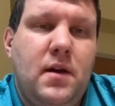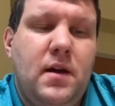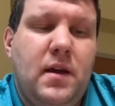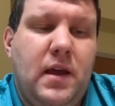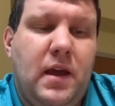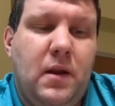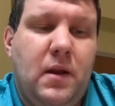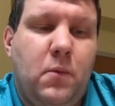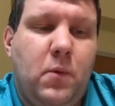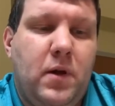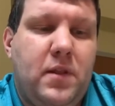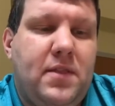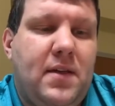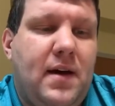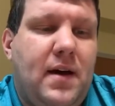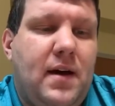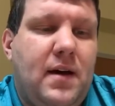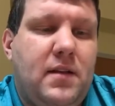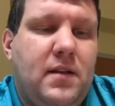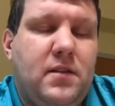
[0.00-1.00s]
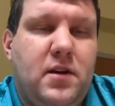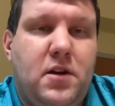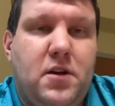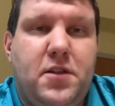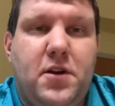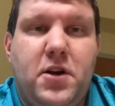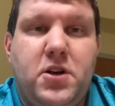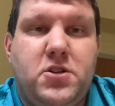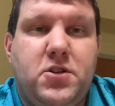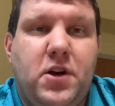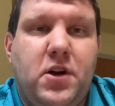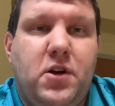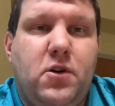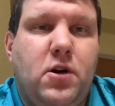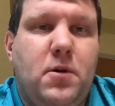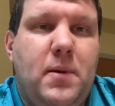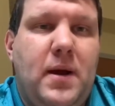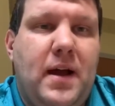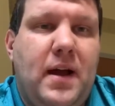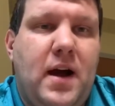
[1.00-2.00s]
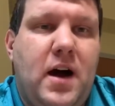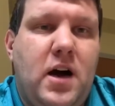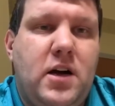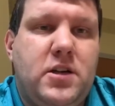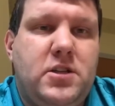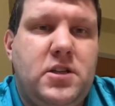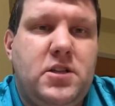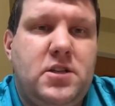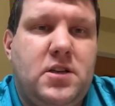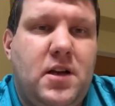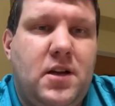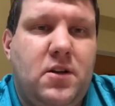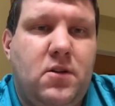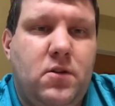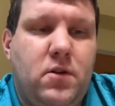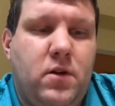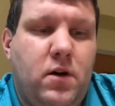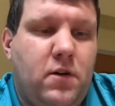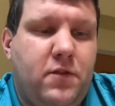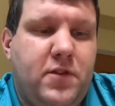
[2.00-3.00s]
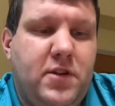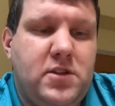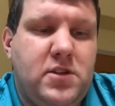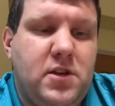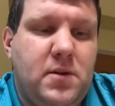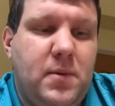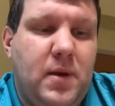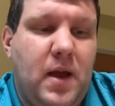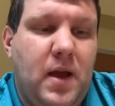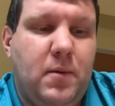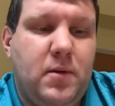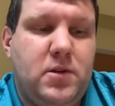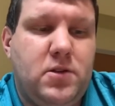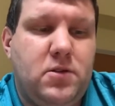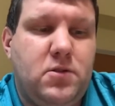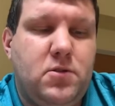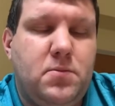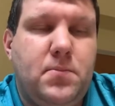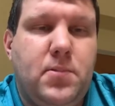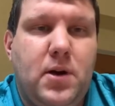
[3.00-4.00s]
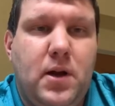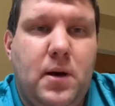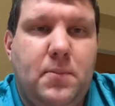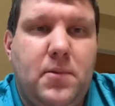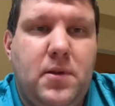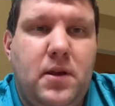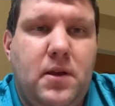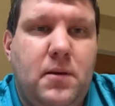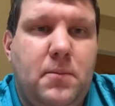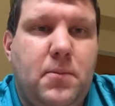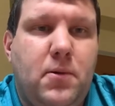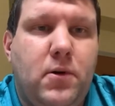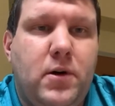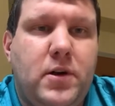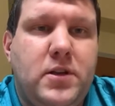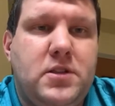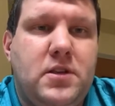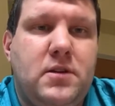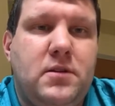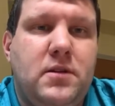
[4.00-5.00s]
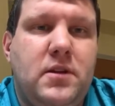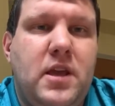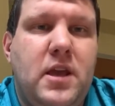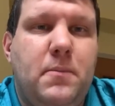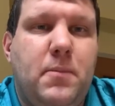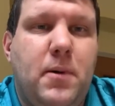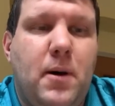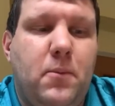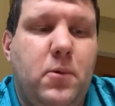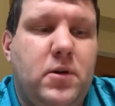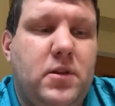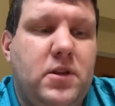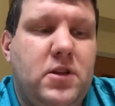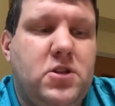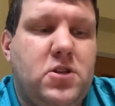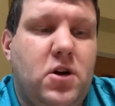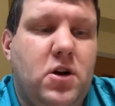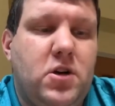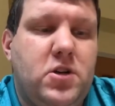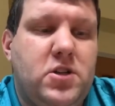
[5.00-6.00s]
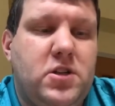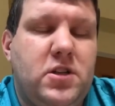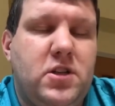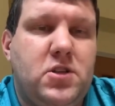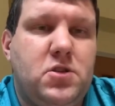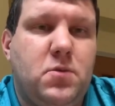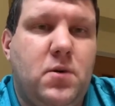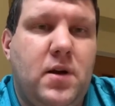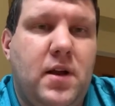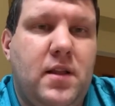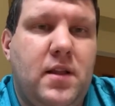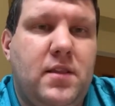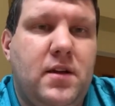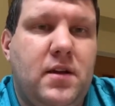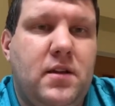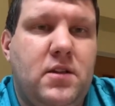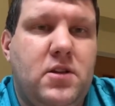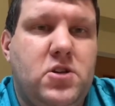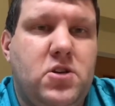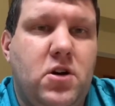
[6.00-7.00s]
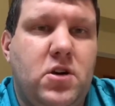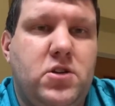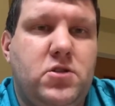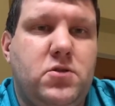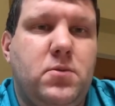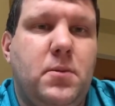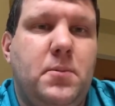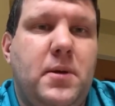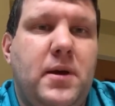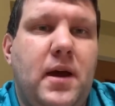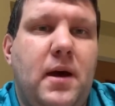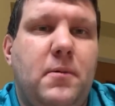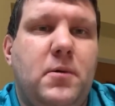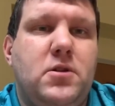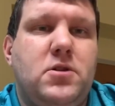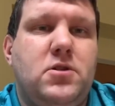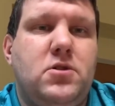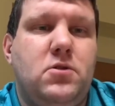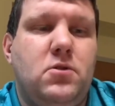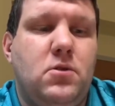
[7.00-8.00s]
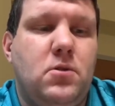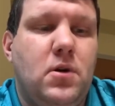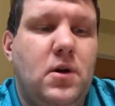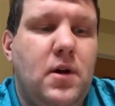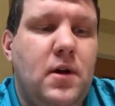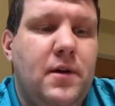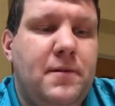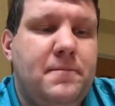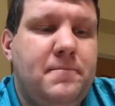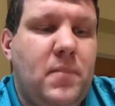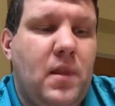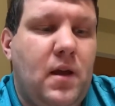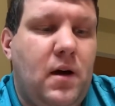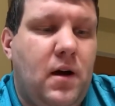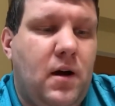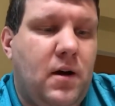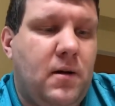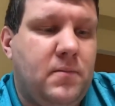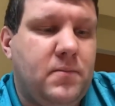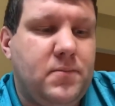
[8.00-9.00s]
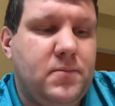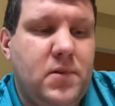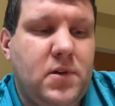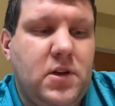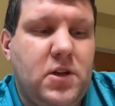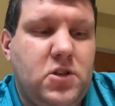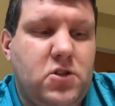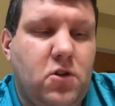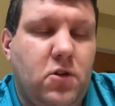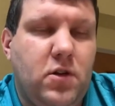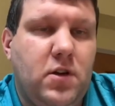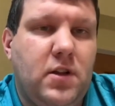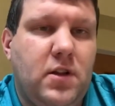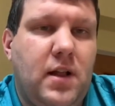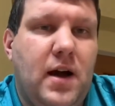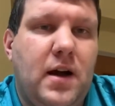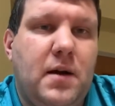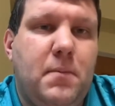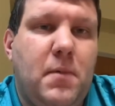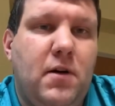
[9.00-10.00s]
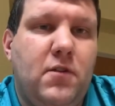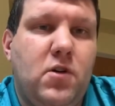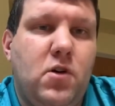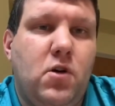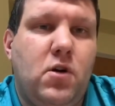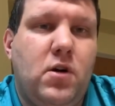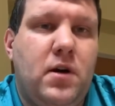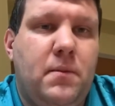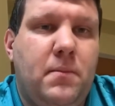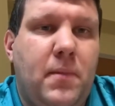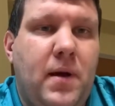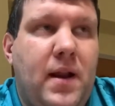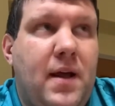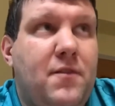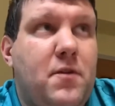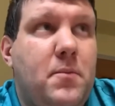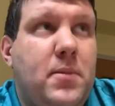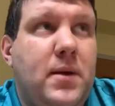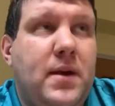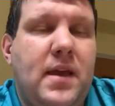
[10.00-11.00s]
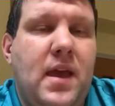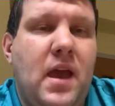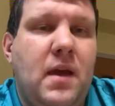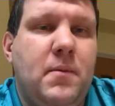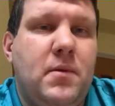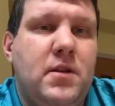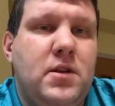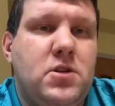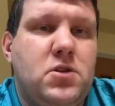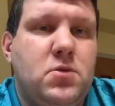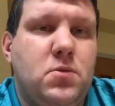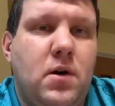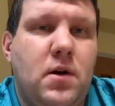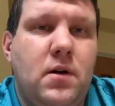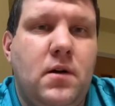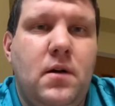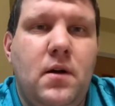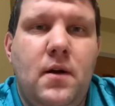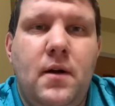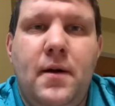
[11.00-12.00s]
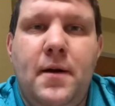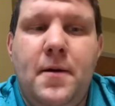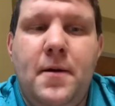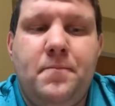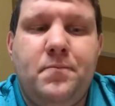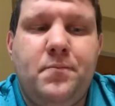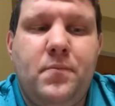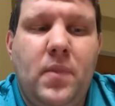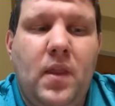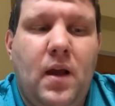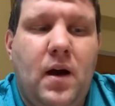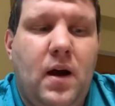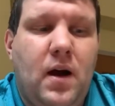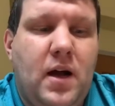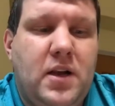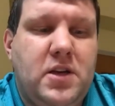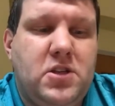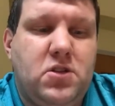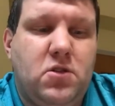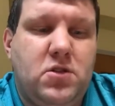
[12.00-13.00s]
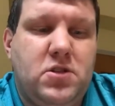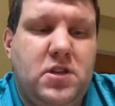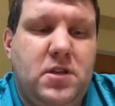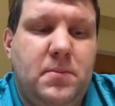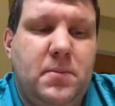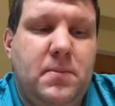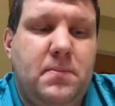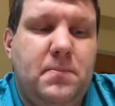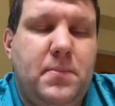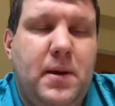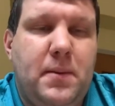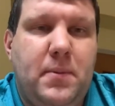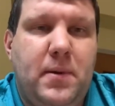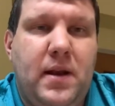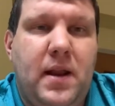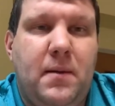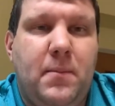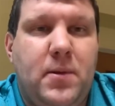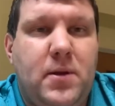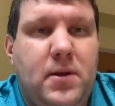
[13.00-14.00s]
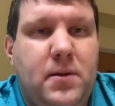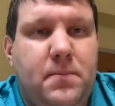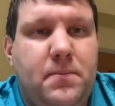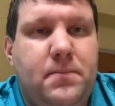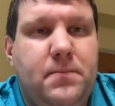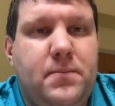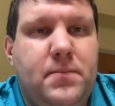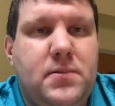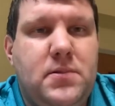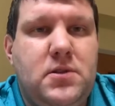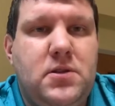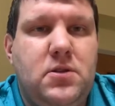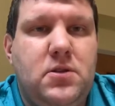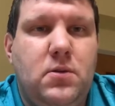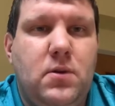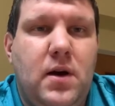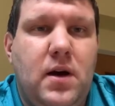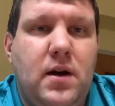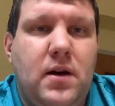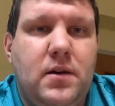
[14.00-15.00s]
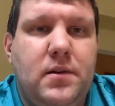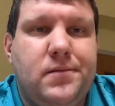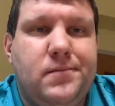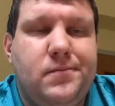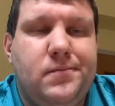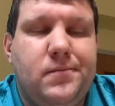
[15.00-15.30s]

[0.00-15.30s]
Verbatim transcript: in with their third-string quarterback, Hodges. I don't know if he's going to be able to put up the points and keep up with the Chargers in this one. I think the Chargers will be able to control the clock. Melvin Gordon might have a big game in this one. I just don't see Pitt being able to